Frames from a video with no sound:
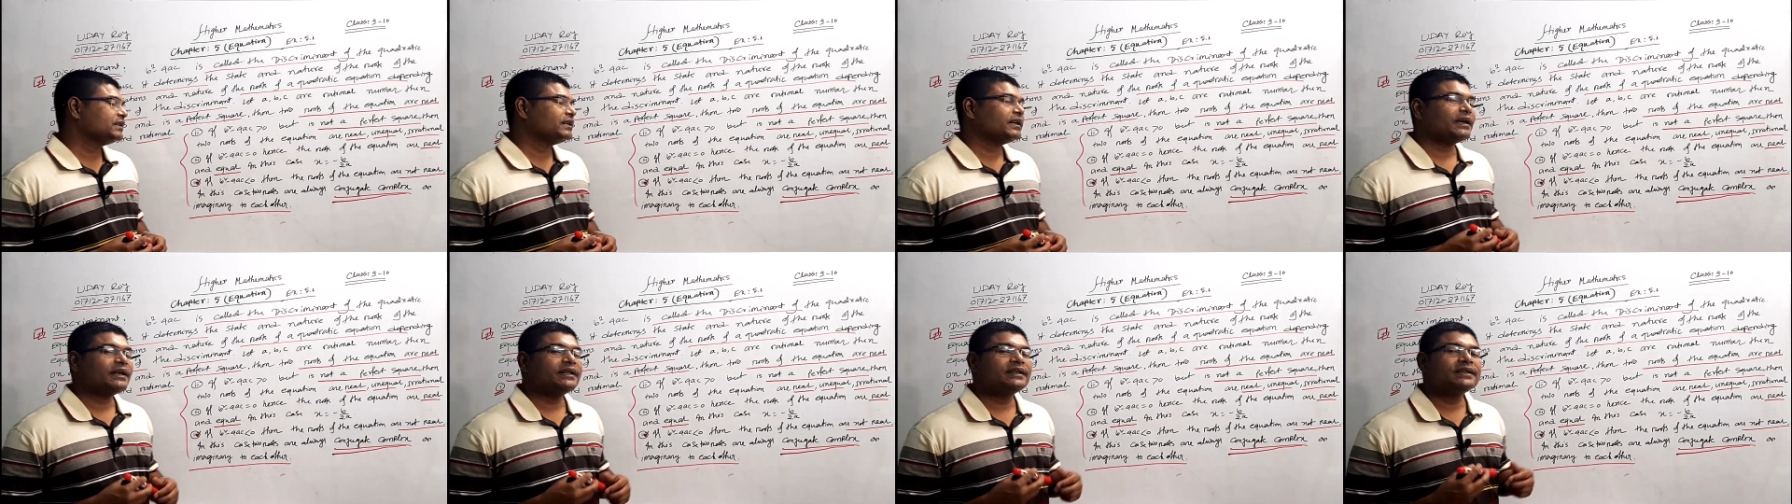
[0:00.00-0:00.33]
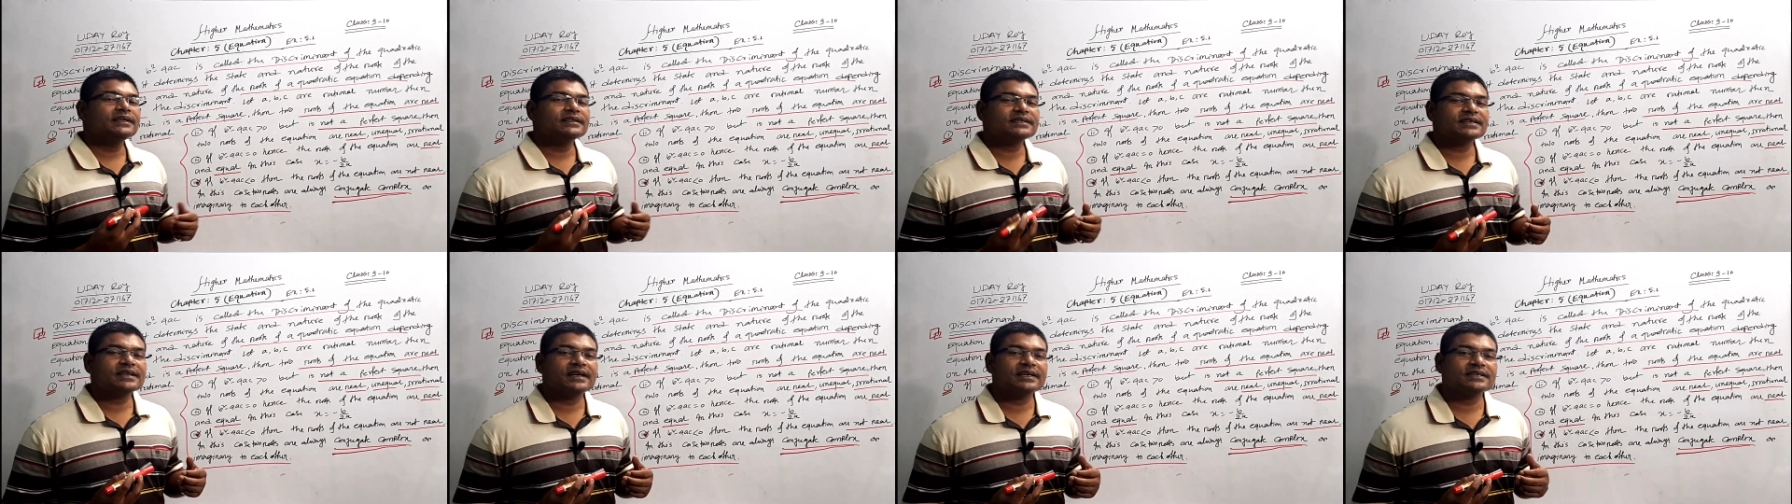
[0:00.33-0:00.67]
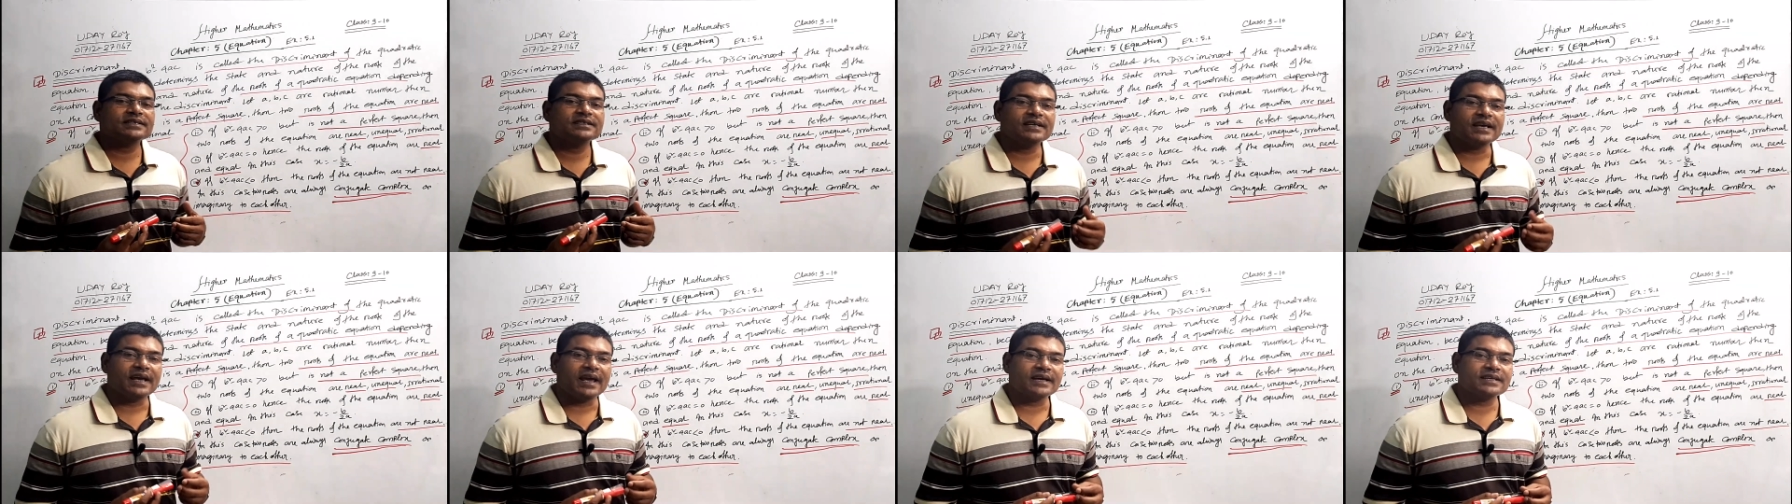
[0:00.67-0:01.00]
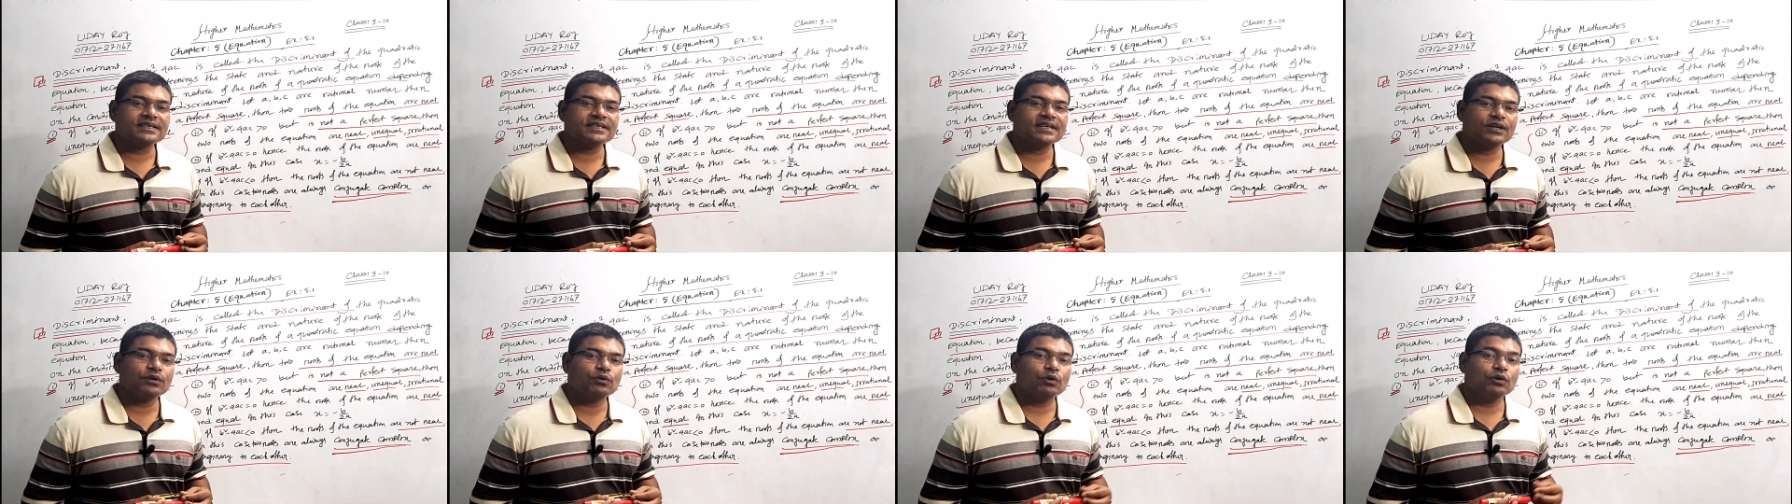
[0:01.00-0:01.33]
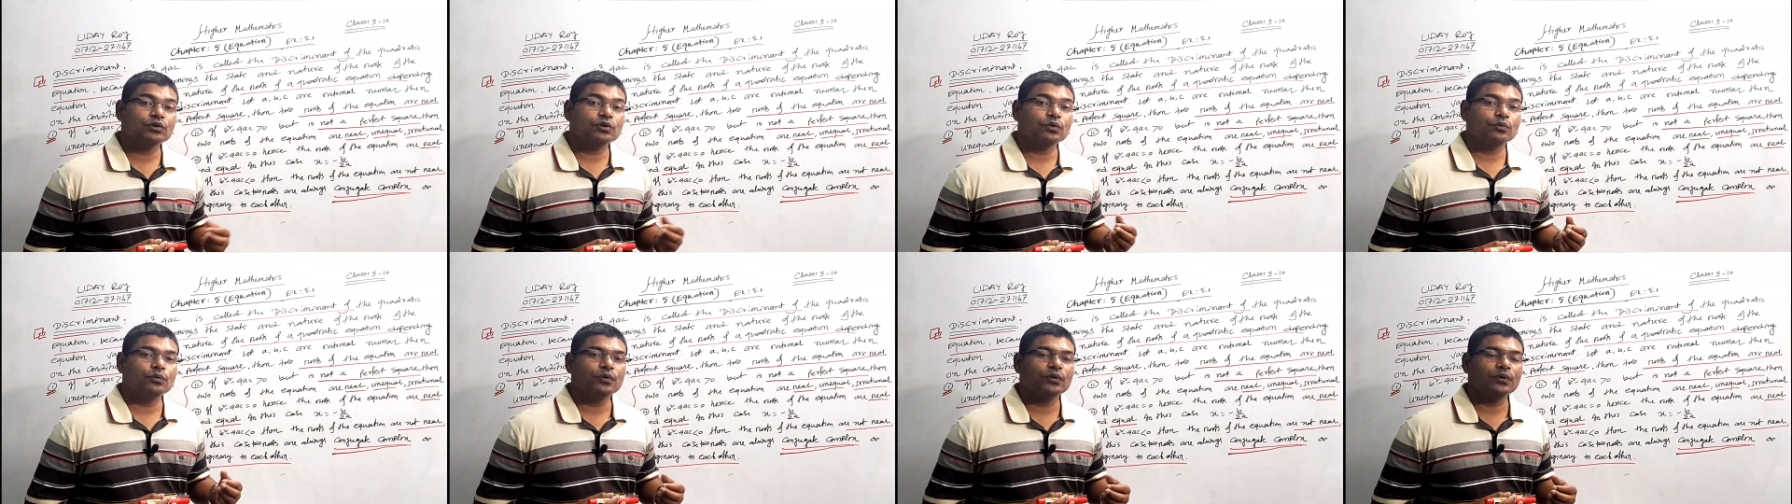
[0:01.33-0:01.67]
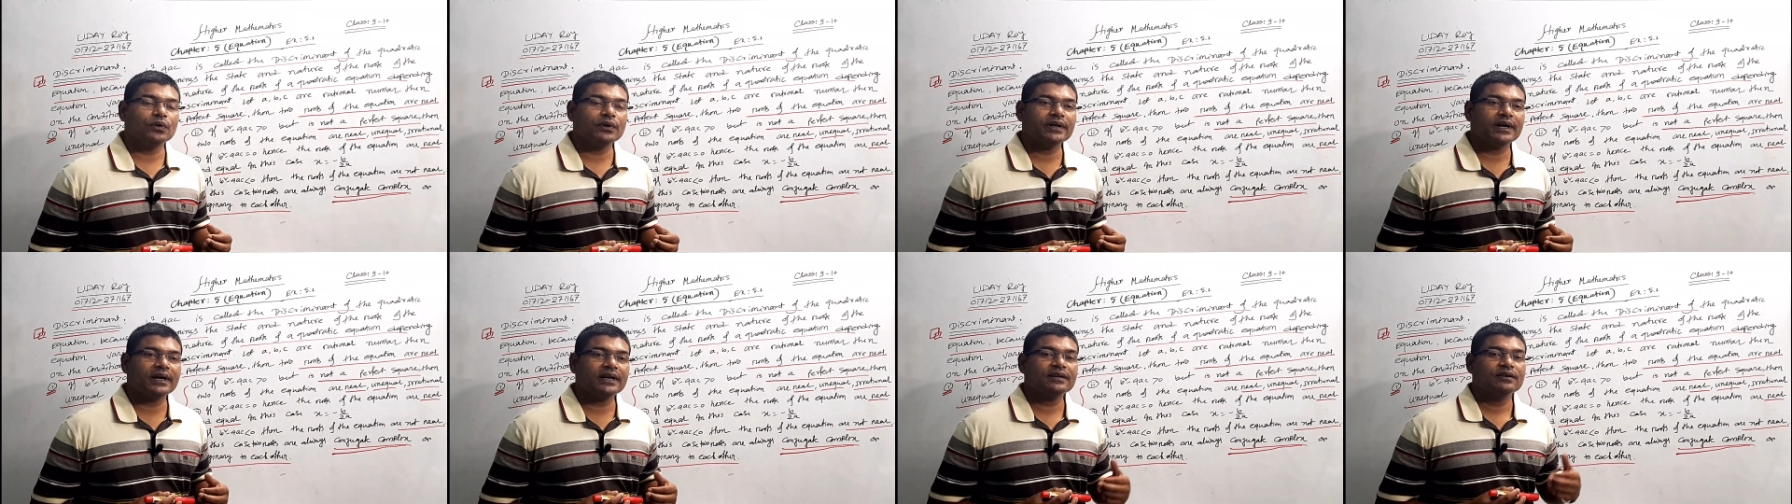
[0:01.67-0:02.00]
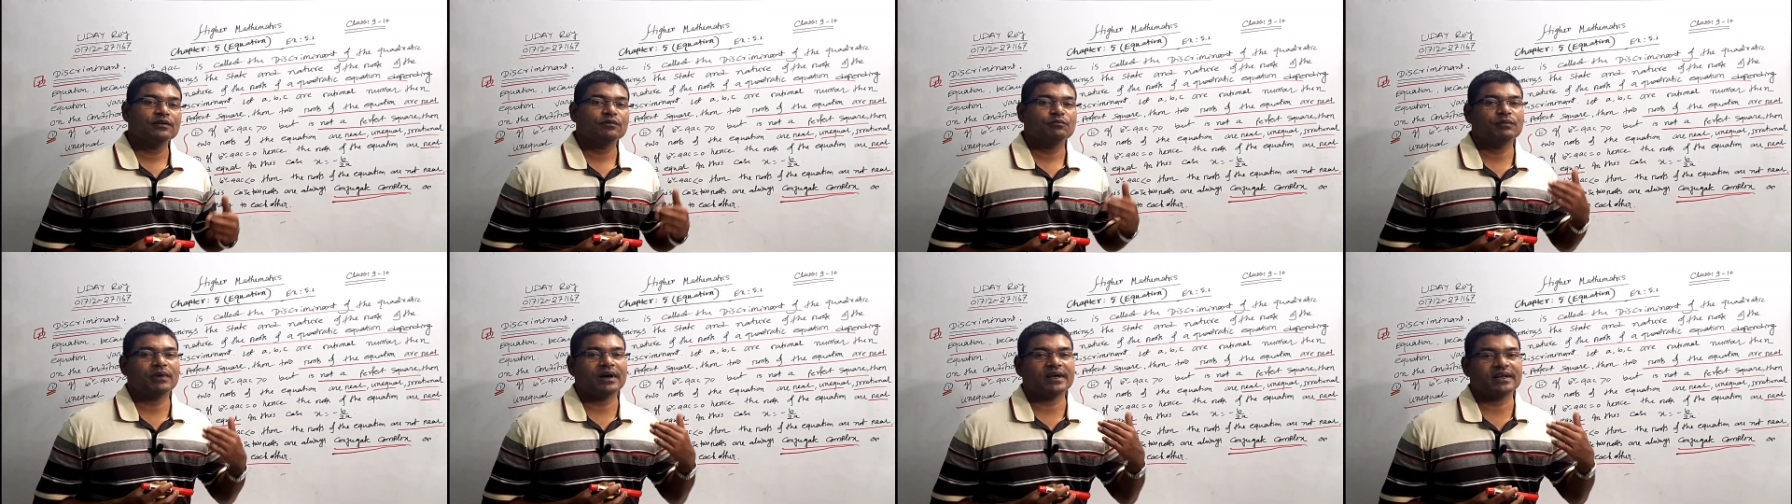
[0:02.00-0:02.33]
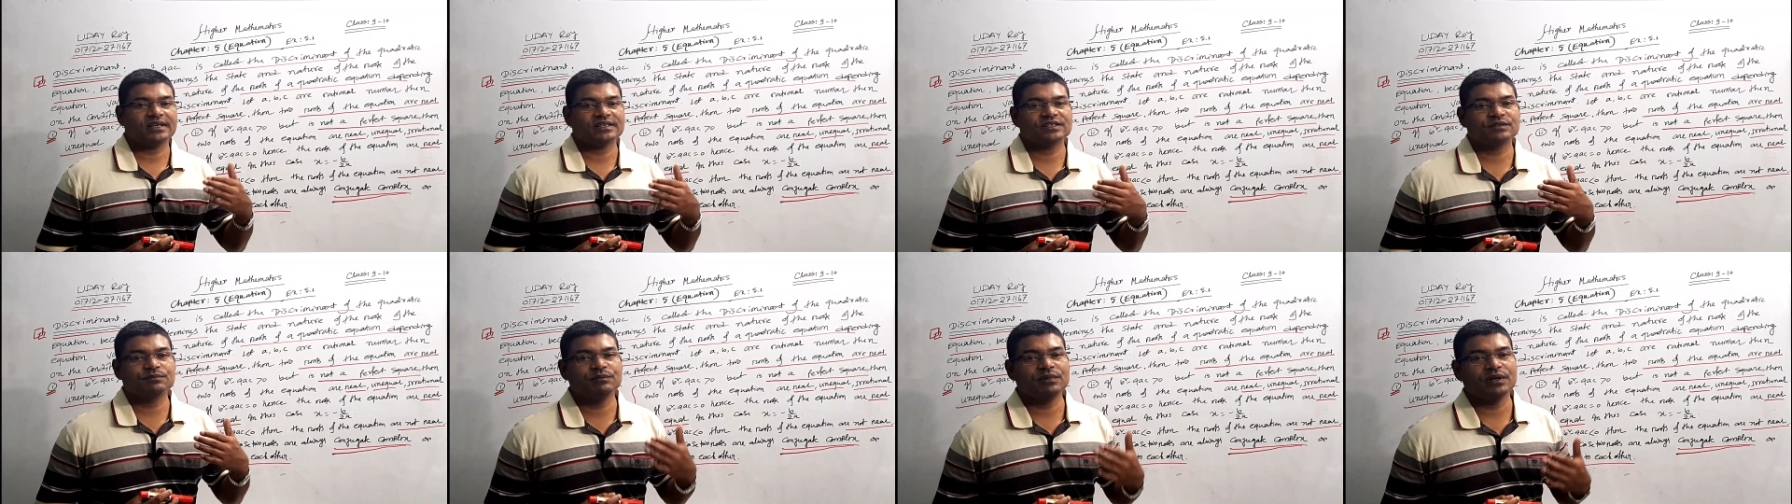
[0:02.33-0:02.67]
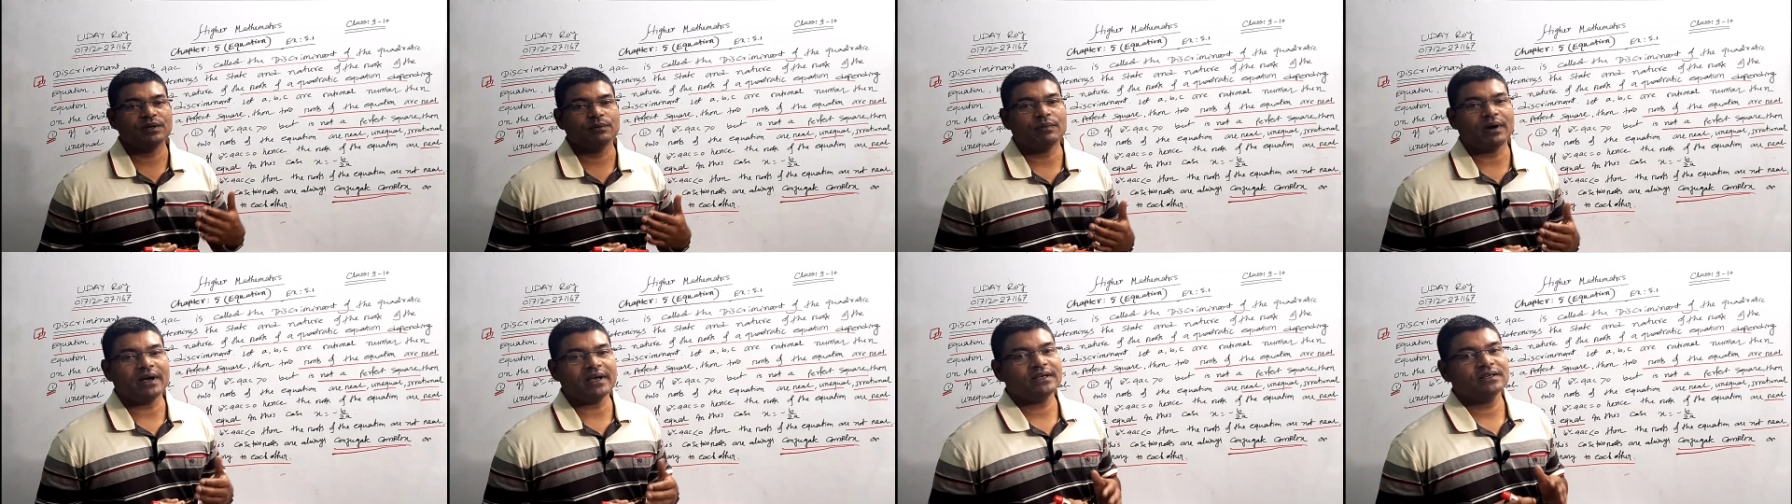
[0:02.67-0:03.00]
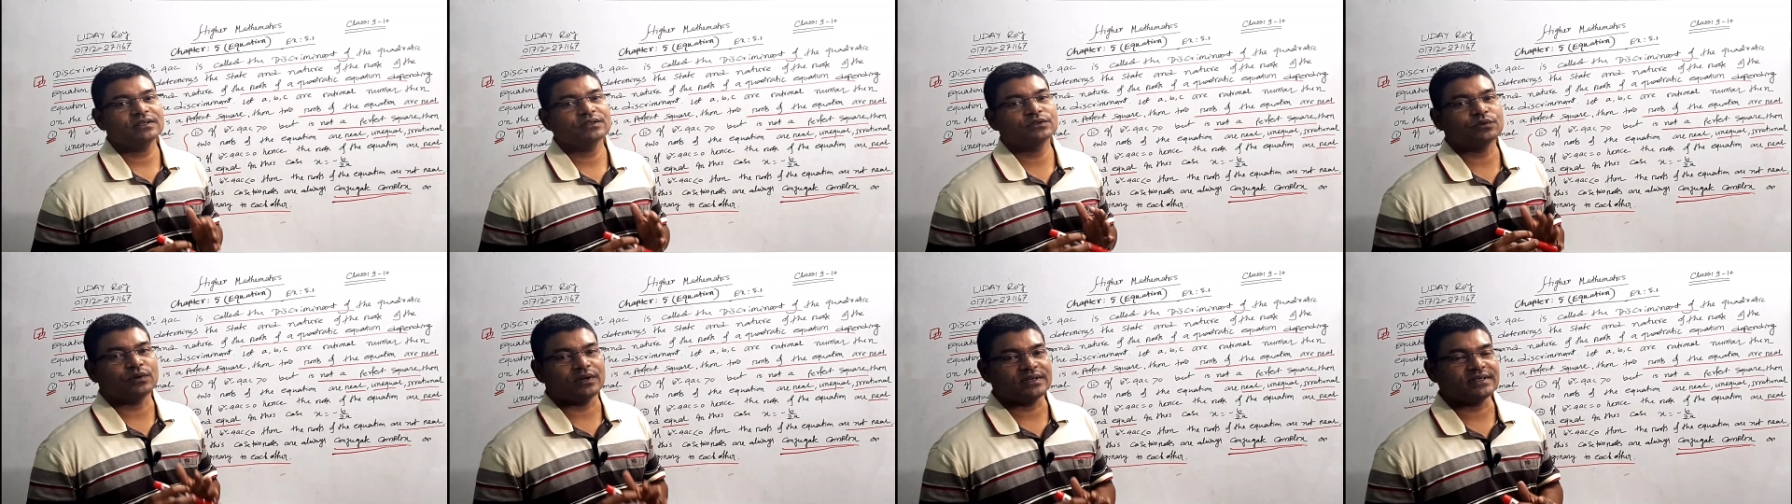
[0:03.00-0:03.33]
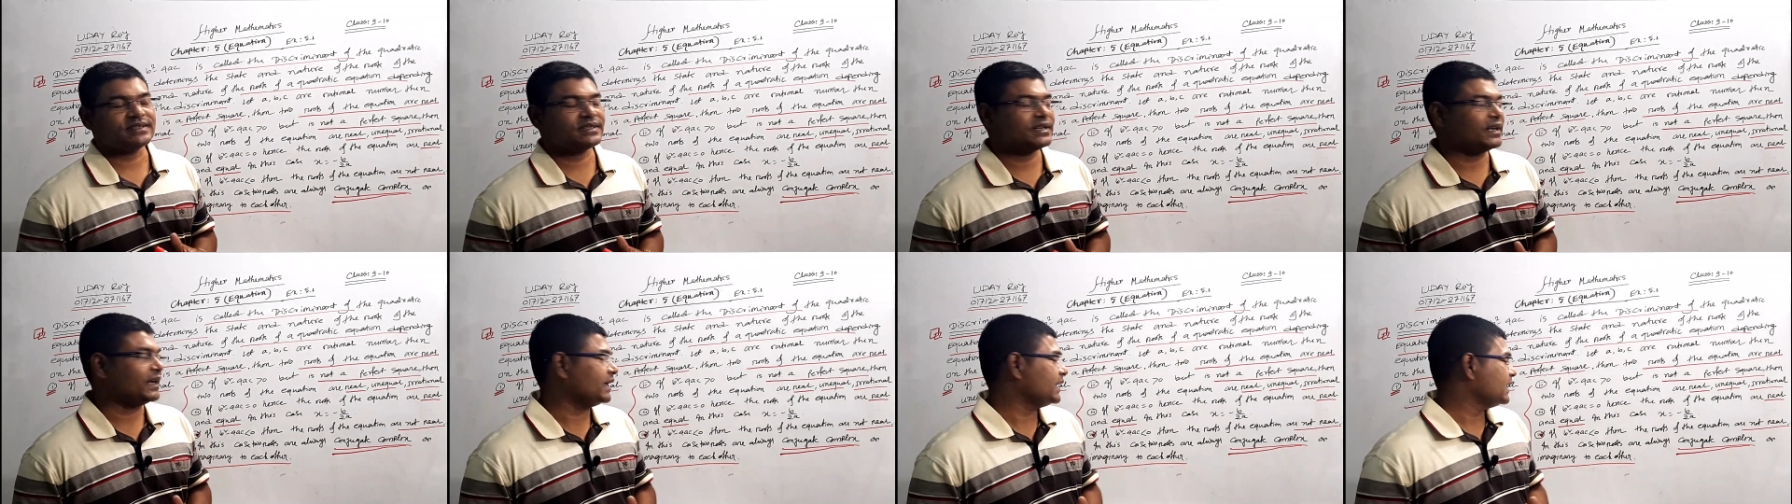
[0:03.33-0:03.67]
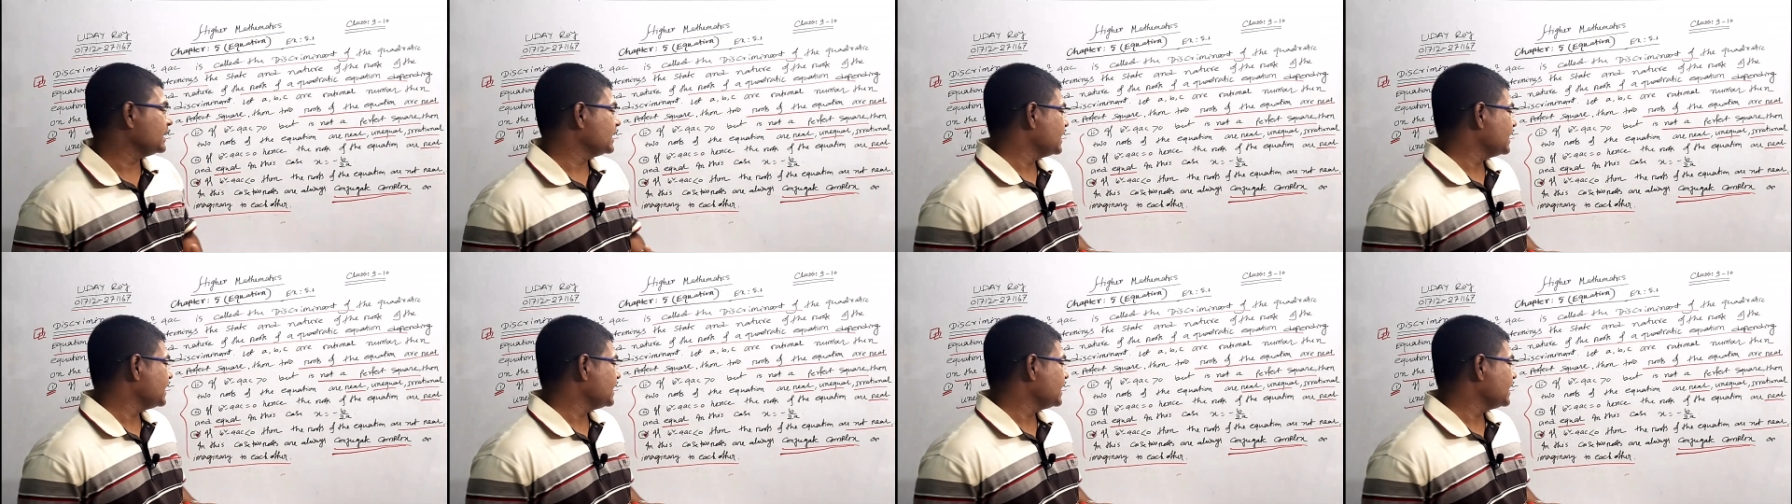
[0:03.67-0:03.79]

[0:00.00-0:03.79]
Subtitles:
In this case x equal to, we will get minus b by twice a.